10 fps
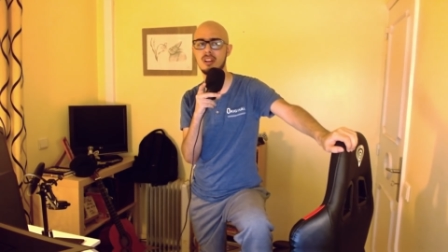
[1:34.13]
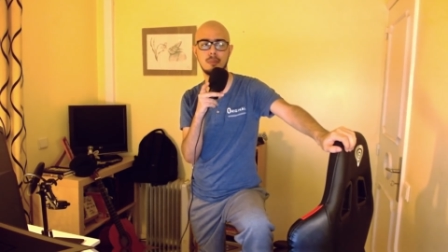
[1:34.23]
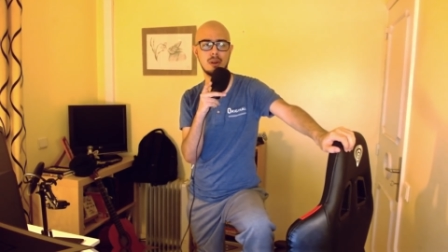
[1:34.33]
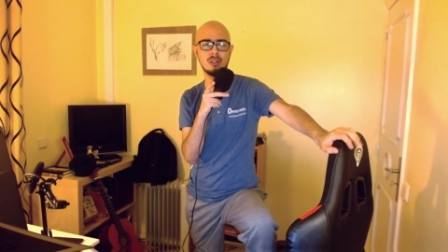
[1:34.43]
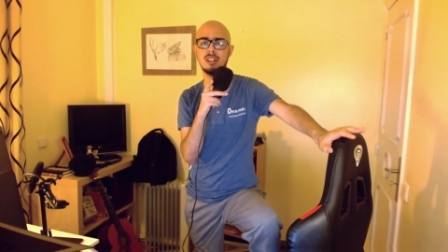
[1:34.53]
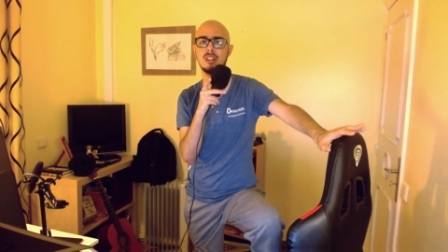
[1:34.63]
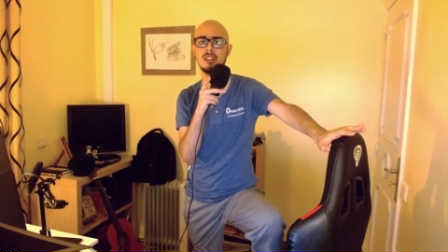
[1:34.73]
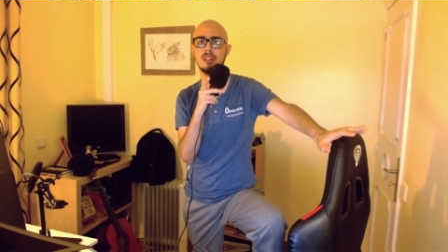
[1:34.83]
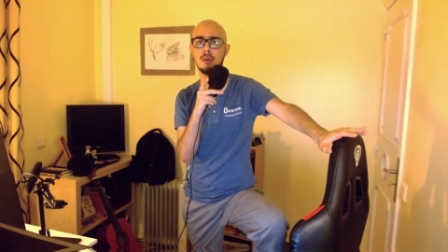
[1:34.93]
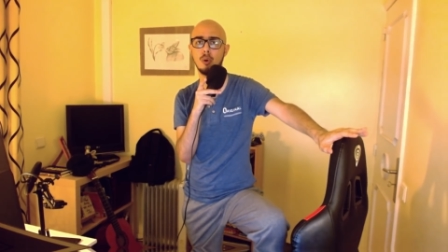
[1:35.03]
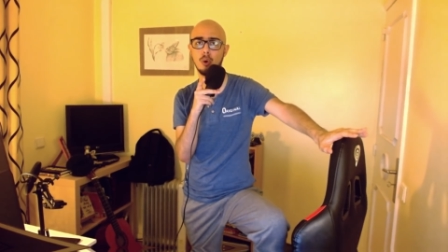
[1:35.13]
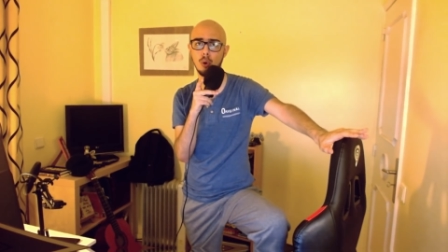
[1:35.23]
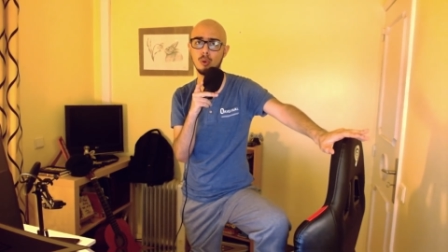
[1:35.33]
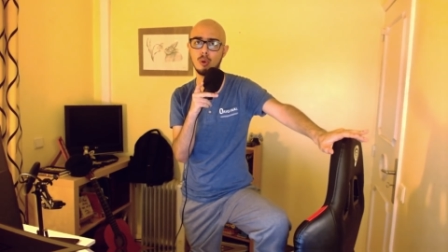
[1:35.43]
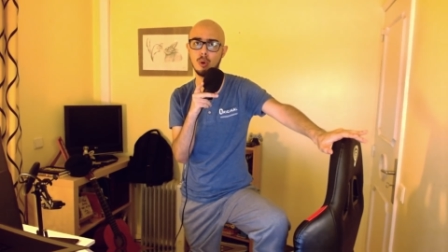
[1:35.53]
Apparently the, the
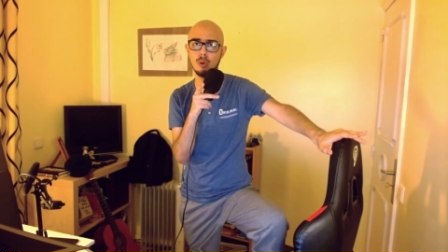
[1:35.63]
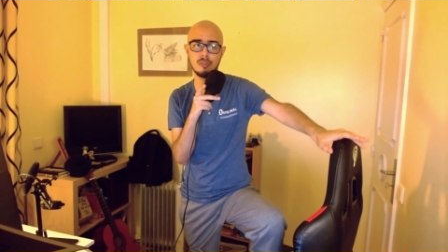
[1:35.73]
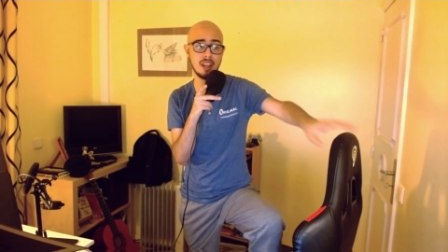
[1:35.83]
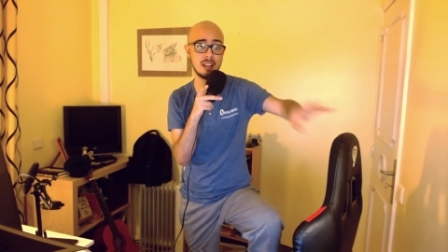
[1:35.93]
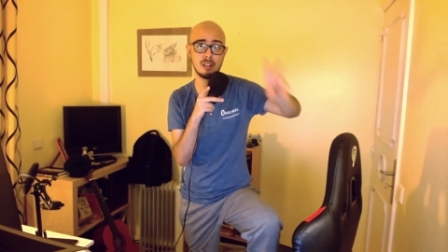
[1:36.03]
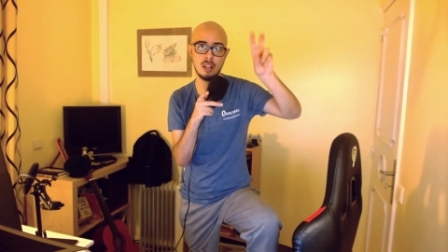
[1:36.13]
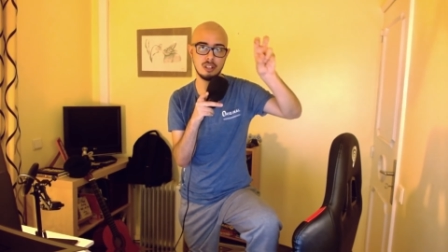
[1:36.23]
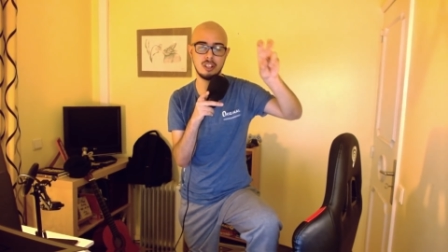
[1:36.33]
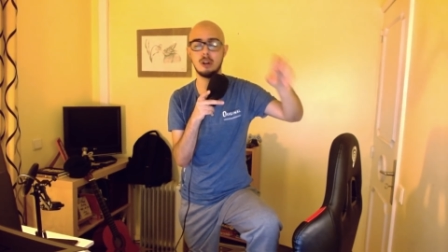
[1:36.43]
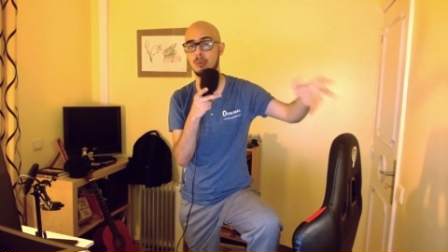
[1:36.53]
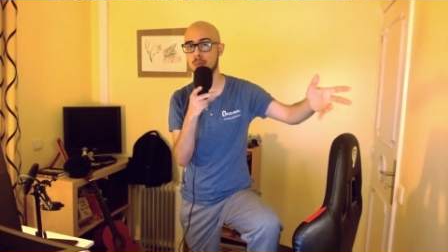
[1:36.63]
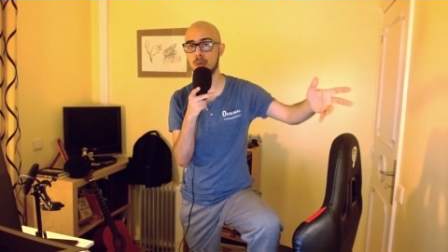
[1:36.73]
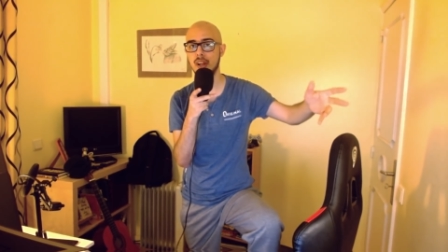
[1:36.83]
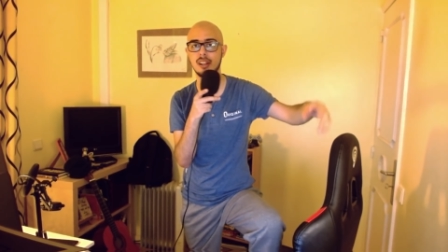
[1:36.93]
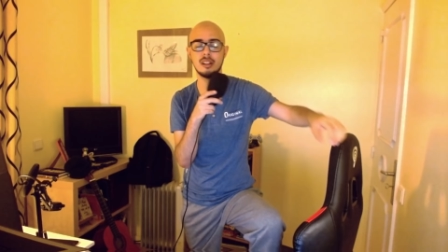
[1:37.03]
whole goal of that terrible
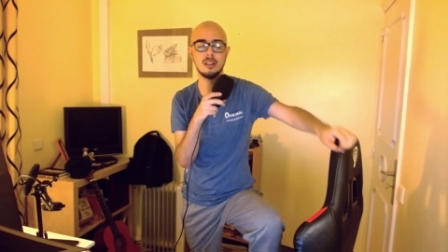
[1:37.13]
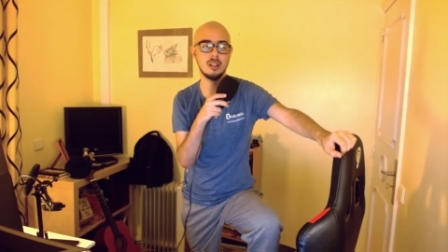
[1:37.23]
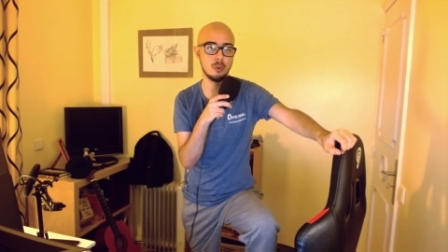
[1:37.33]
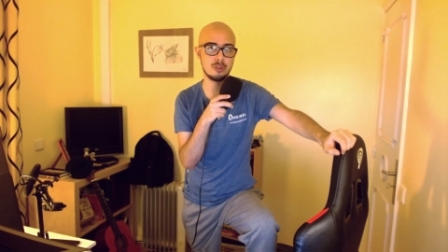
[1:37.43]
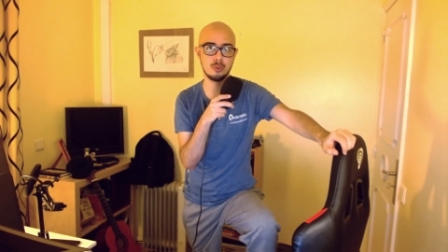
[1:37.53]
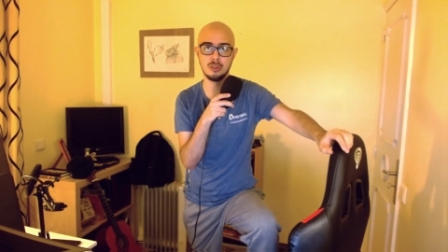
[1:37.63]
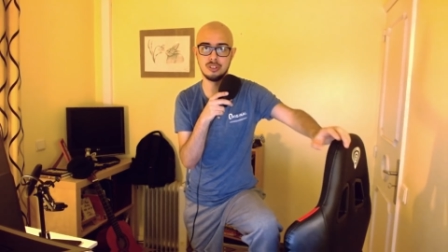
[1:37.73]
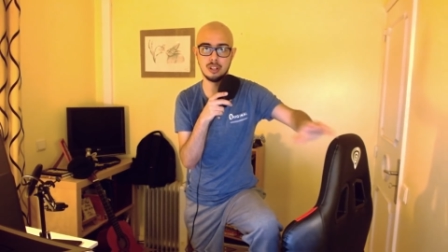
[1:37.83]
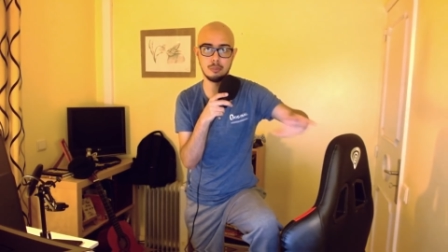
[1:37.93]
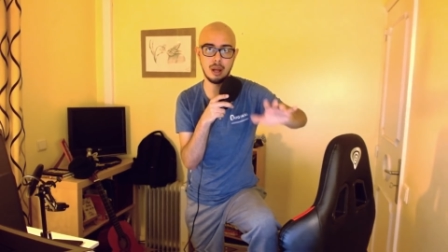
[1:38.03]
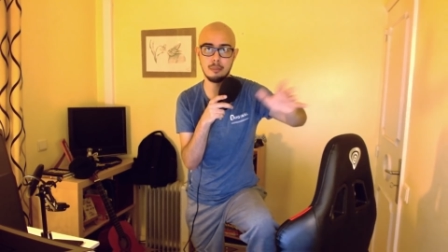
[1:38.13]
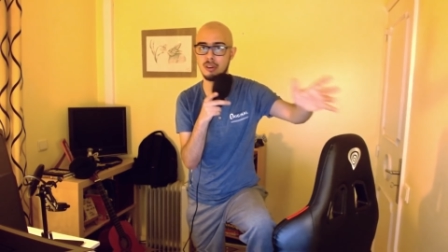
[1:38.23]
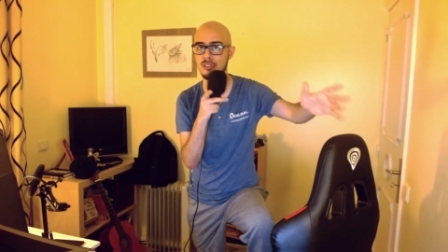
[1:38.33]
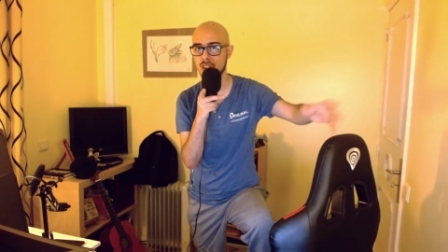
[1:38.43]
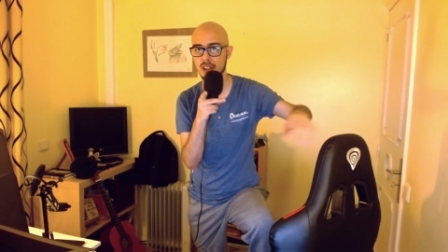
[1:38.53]
prank, which was done by
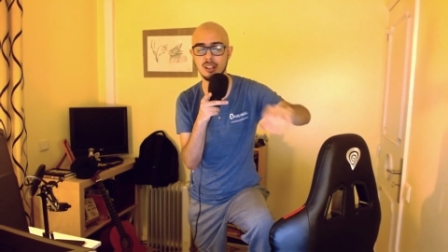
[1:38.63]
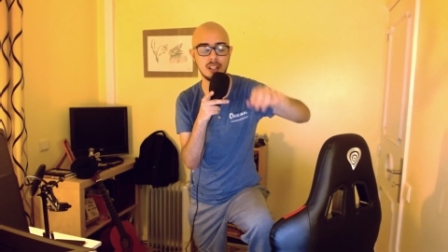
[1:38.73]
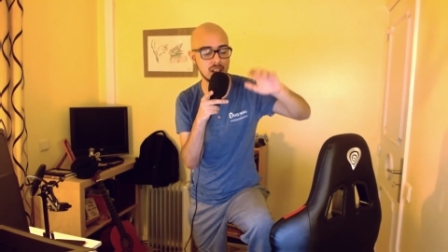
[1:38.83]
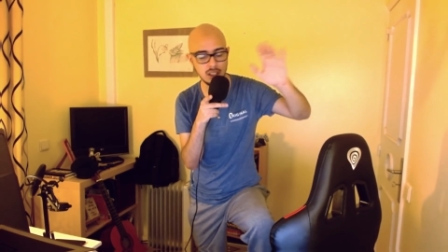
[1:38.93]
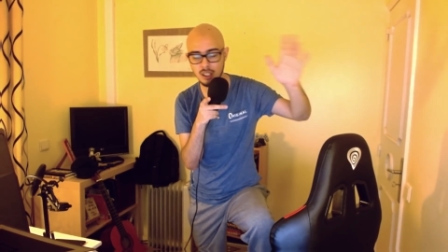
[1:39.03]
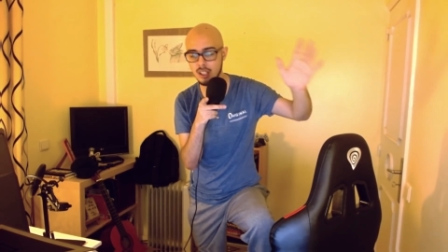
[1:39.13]
Marcel, and he...